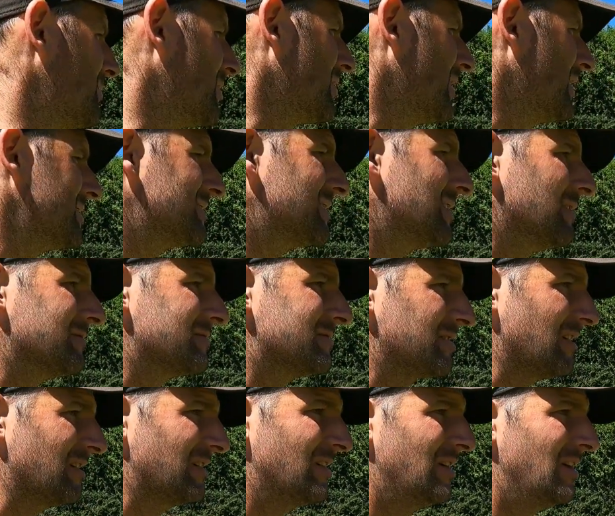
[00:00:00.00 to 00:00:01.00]
be great stuff.
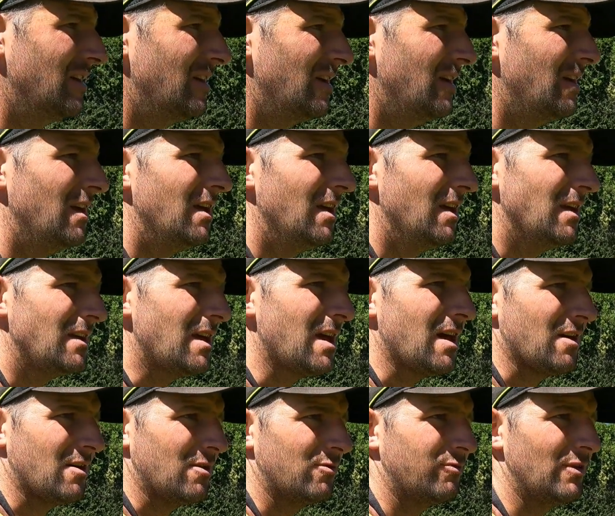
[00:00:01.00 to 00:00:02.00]
So
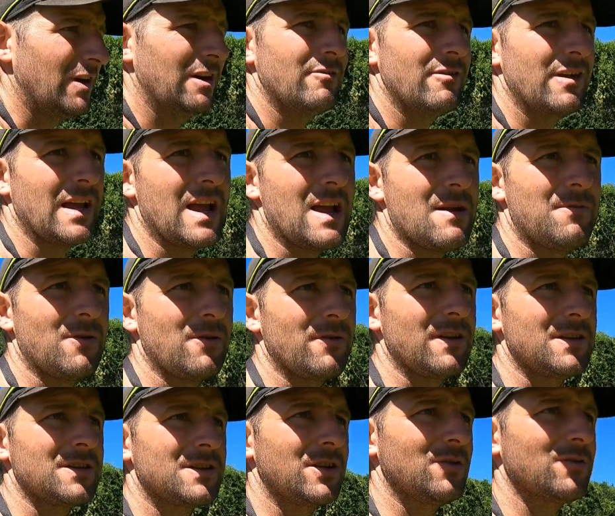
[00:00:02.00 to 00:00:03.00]
yeah, really happy with
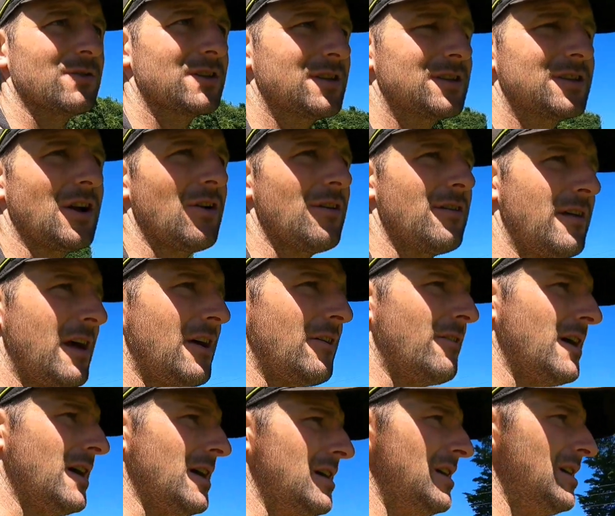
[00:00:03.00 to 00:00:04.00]
these girls. So
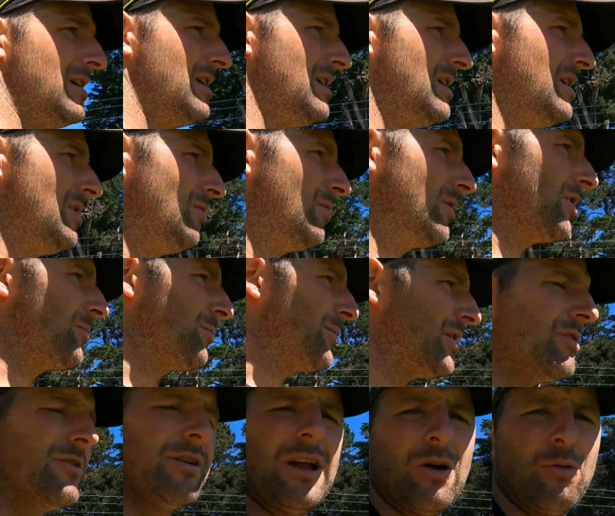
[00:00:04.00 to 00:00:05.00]
they're we've got a
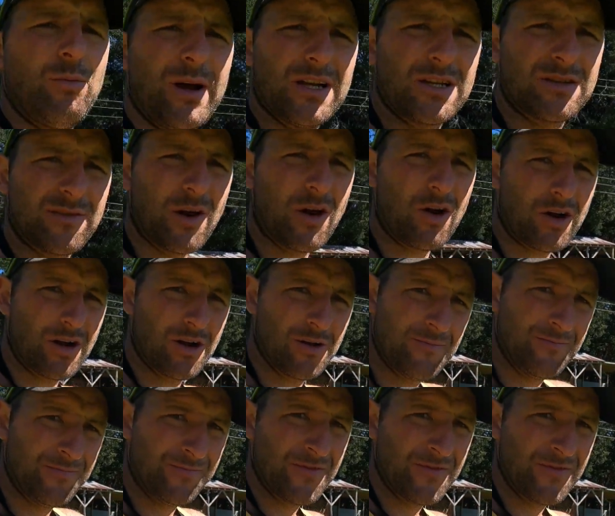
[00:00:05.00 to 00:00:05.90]
Perrindale base flock,